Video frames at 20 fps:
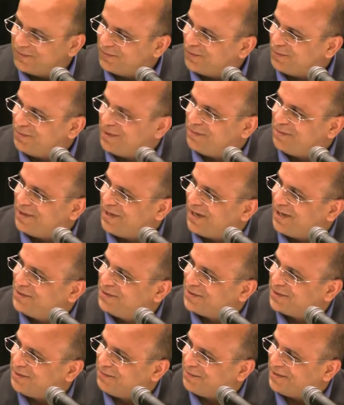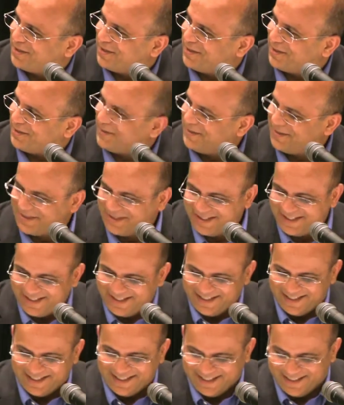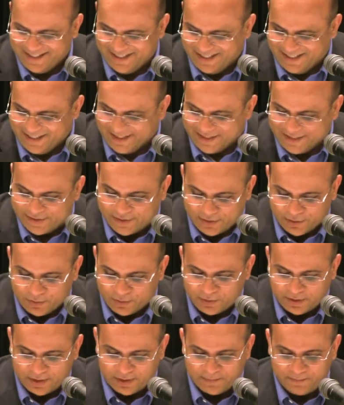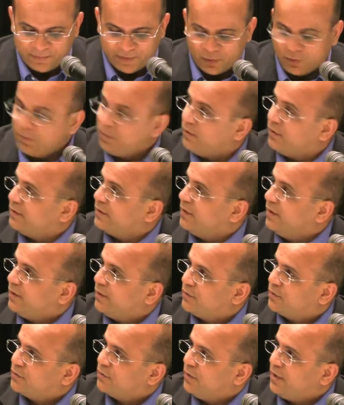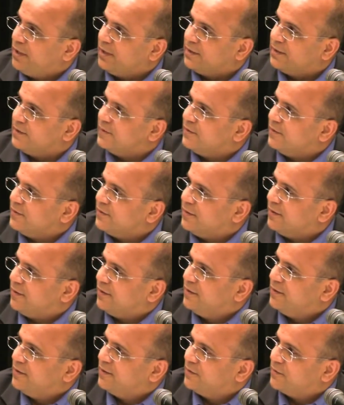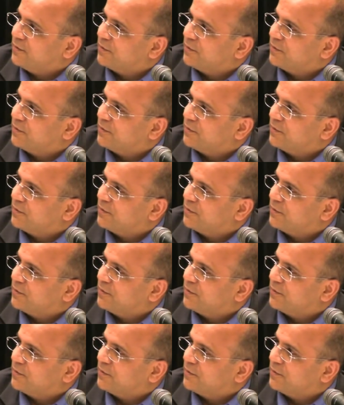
we're maybe onto something. So, great, this is a